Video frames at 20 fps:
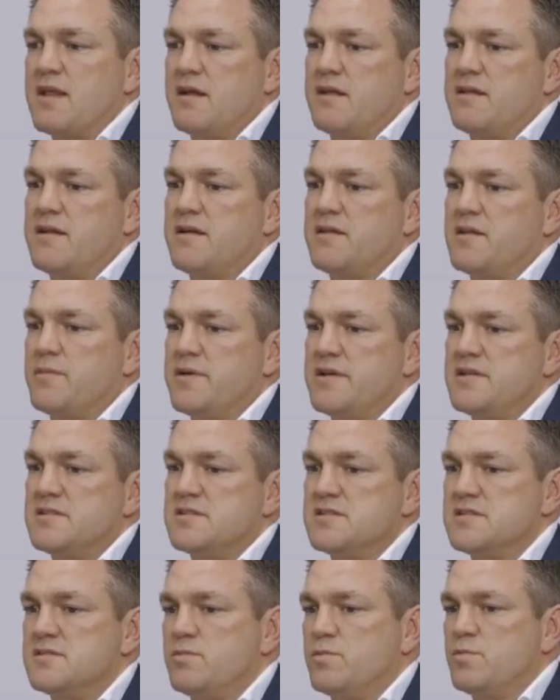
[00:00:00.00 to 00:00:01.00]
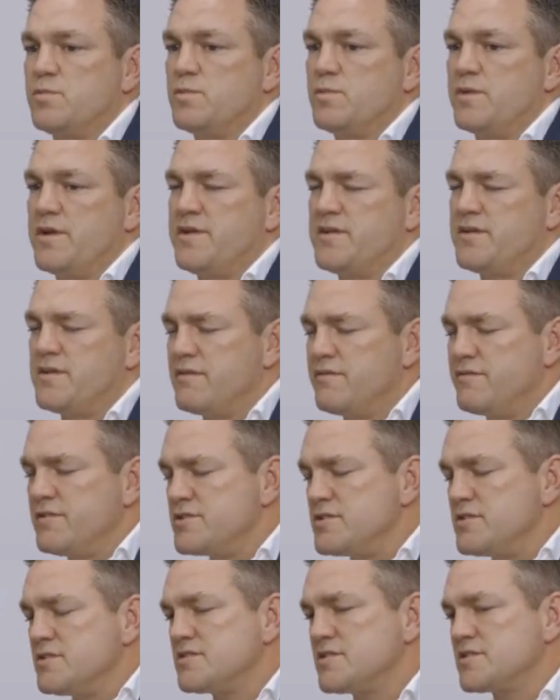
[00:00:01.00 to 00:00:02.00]
The other piece is that the
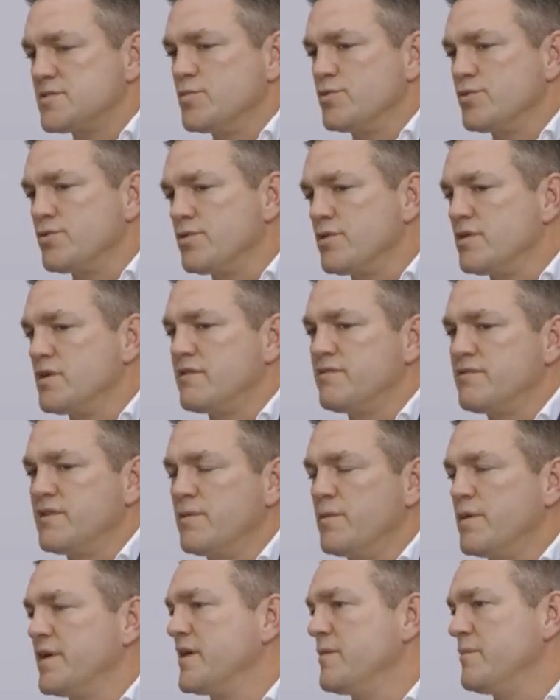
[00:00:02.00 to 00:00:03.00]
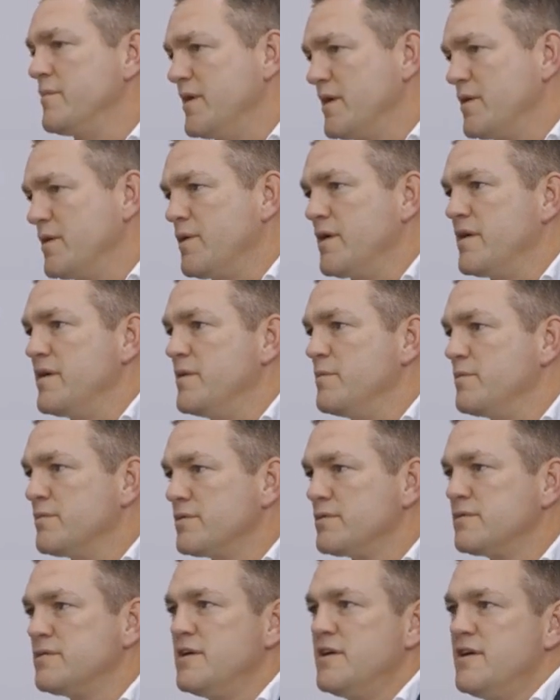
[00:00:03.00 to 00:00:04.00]
division is small enough that we can be quite
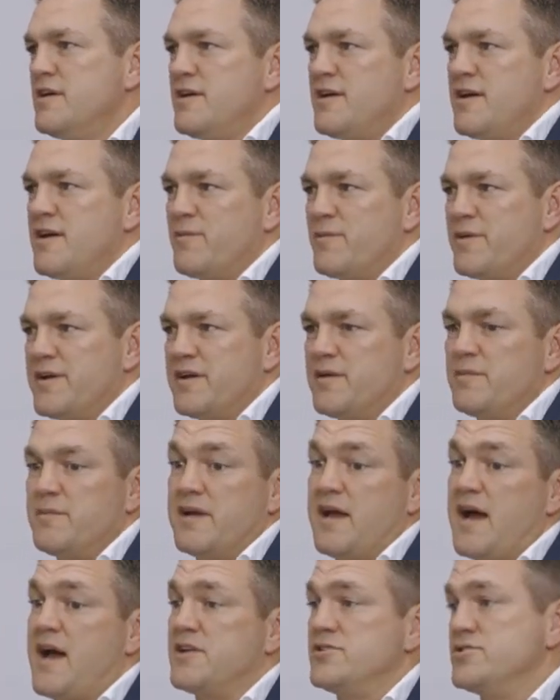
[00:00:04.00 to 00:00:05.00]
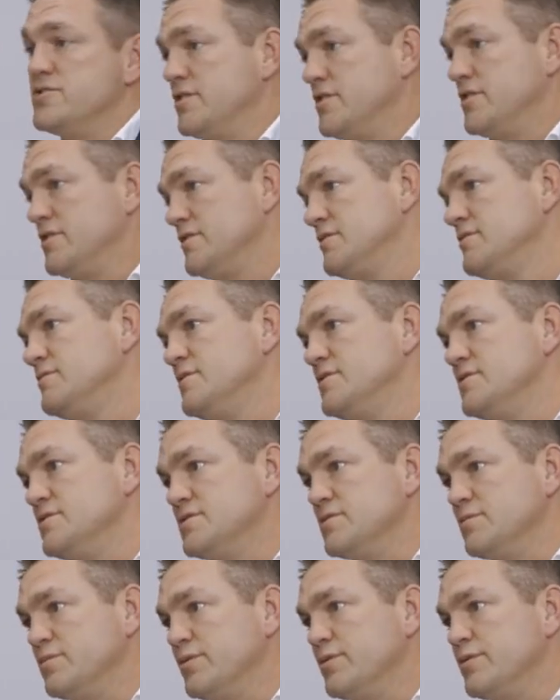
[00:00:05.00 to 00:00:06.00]
nimble and we can be agile, which
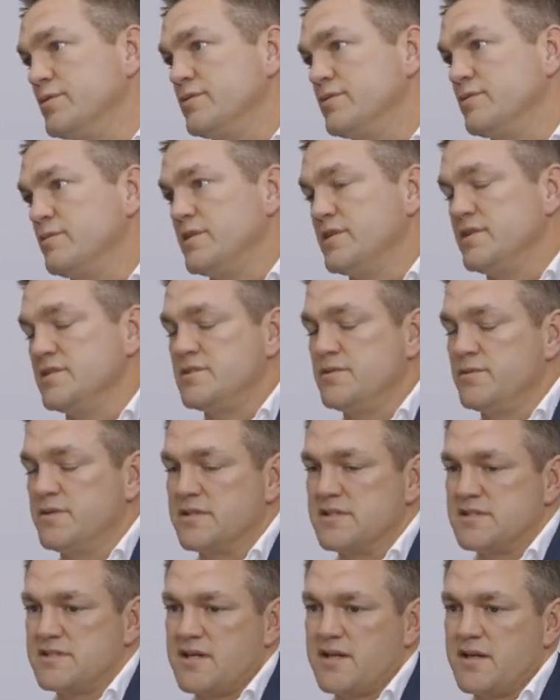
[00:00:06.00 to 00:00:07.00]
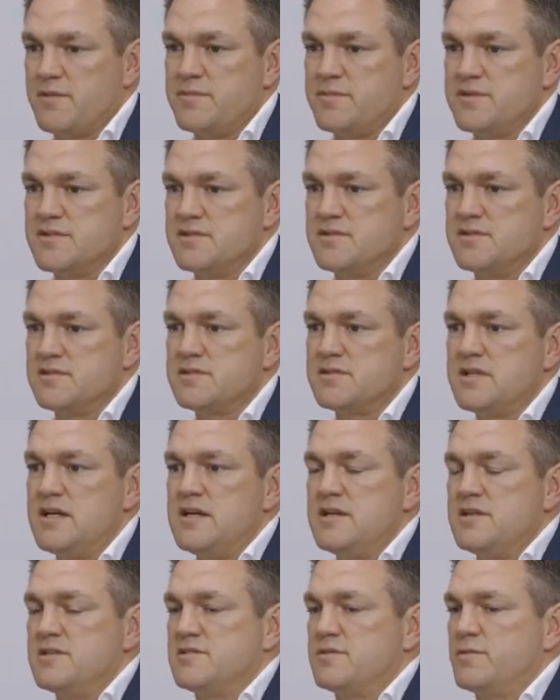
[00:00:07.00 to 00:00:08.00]
is important when you're doing a startup business.
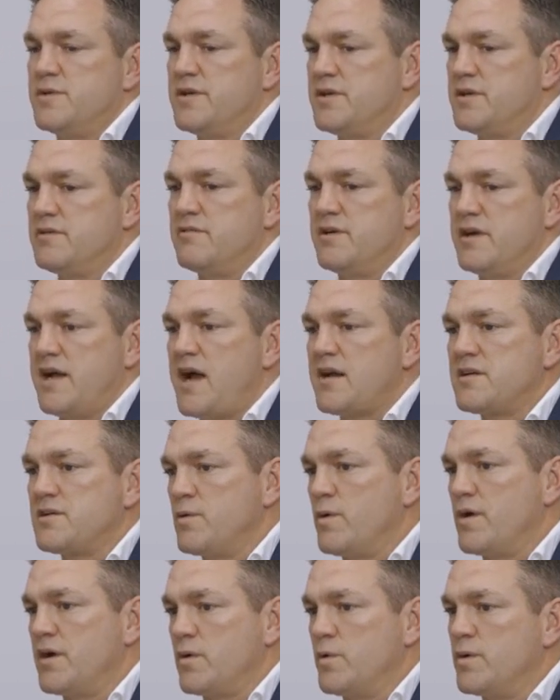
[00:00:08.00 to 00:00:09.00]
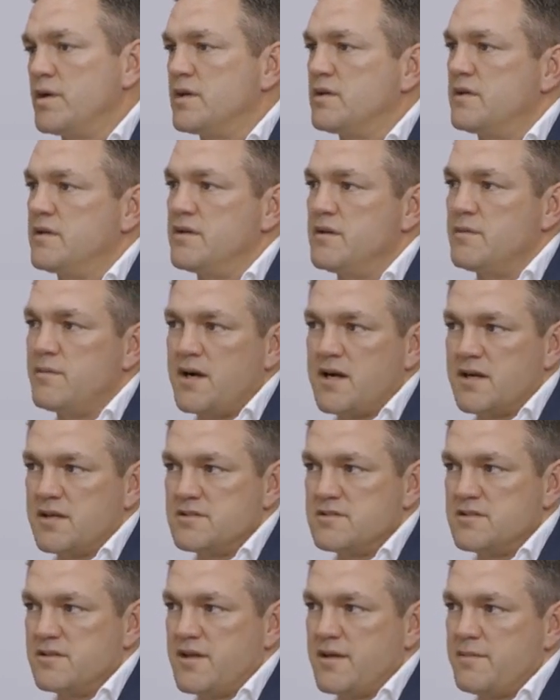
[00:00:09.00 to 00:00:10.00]
So we can react quite quickly to the
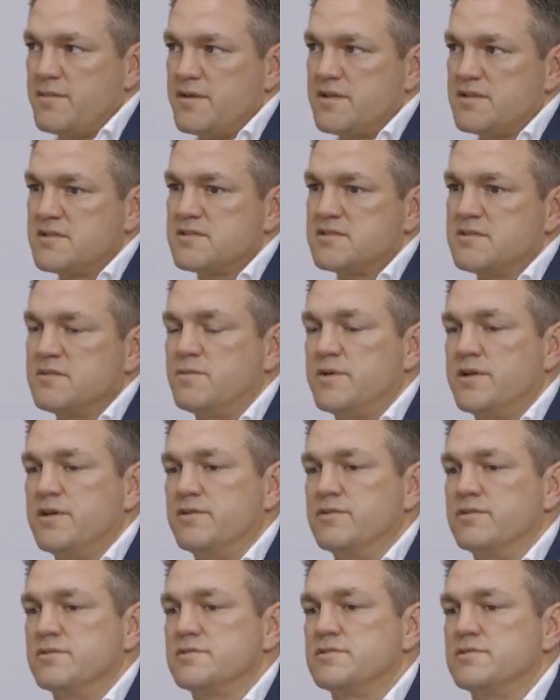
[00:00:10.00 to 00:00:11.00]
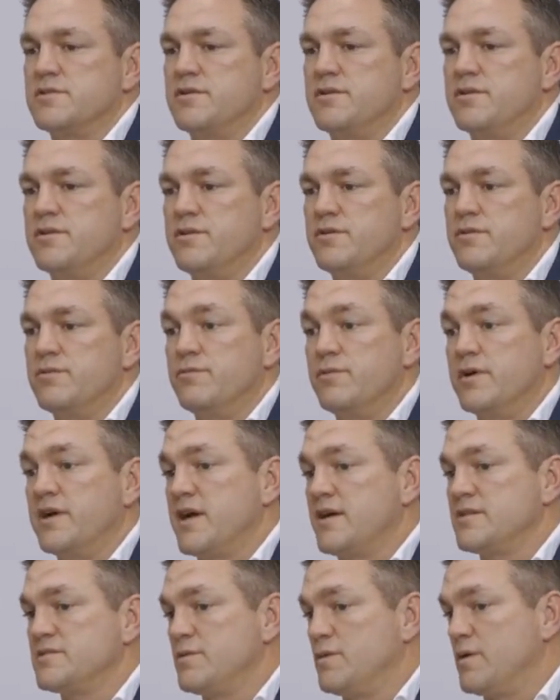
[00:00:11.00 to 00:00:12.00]
market dynamics. We can also
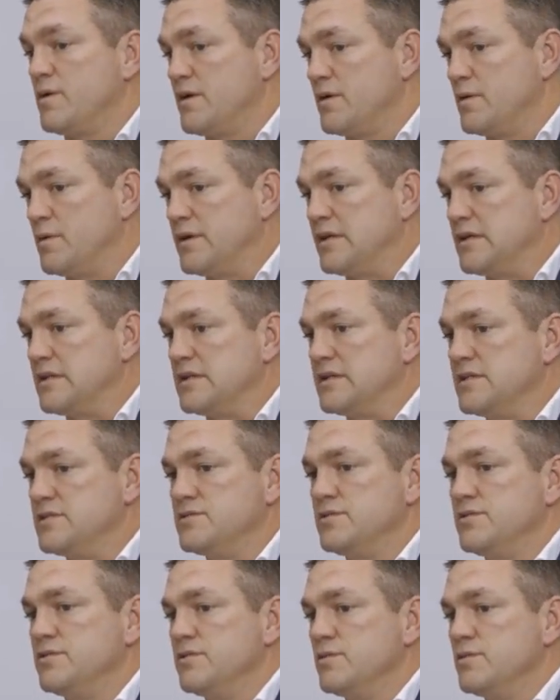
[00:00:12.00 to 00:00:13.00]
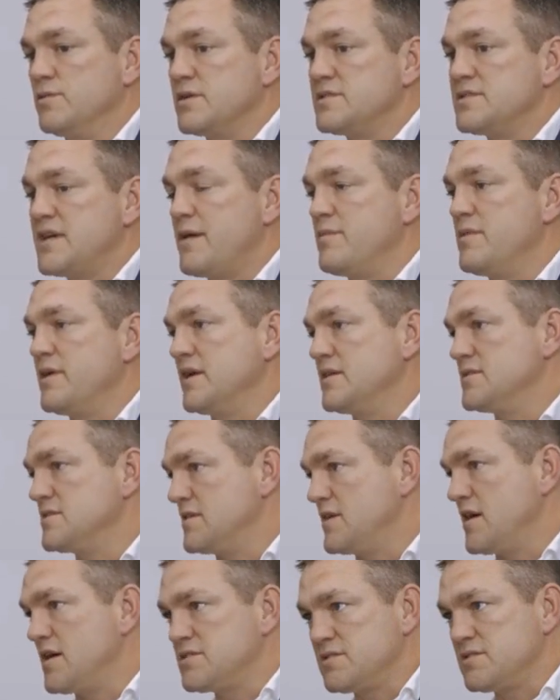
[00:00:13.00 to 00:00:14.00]
react quite quickly to what's happening
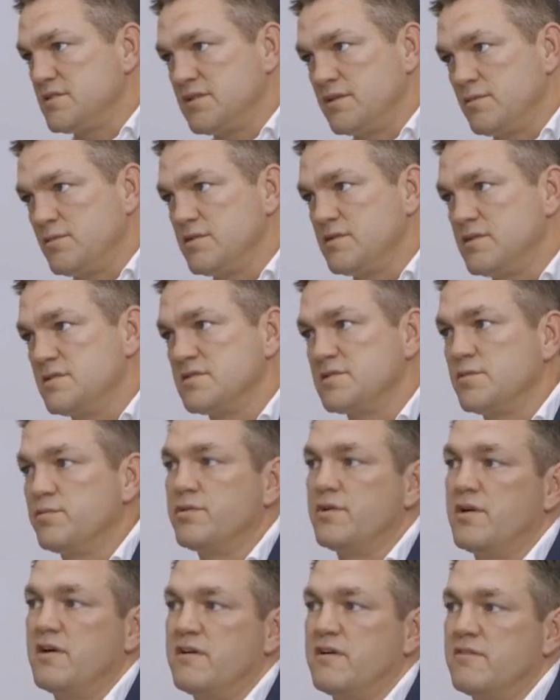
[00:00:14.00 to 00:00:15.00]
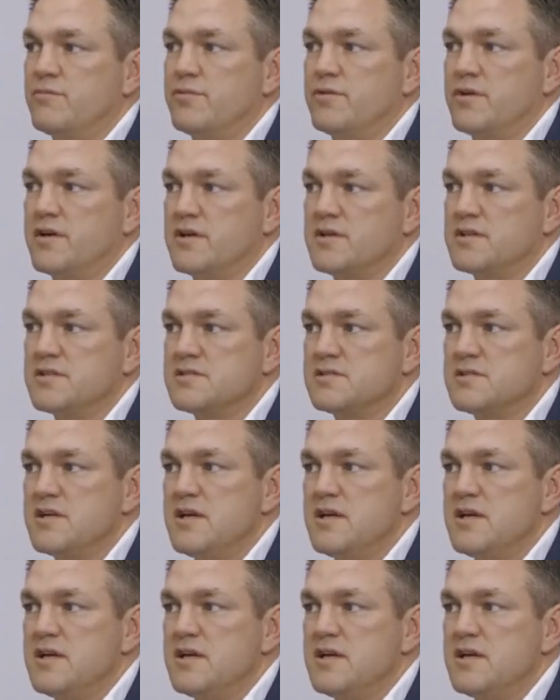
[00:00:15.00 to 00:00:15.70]
internationally with the supply of products.